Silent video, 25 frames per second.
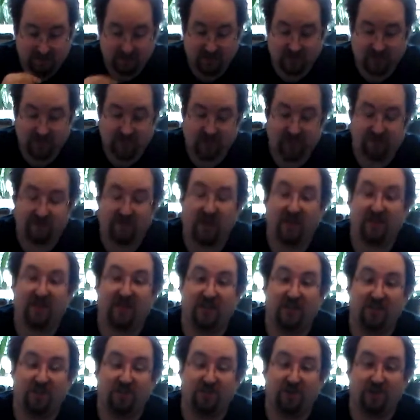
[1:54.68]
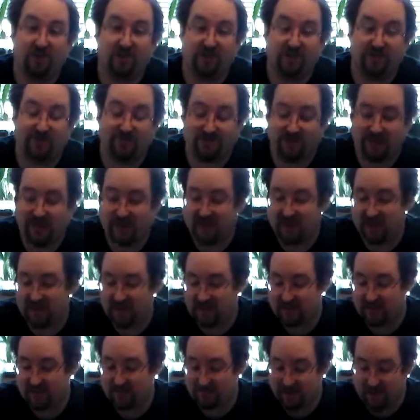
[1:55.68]
So they've got the instructions for that
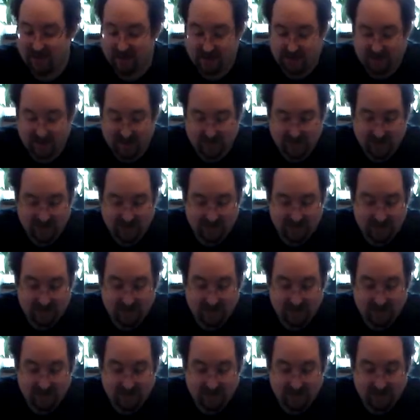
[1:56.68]
in the back.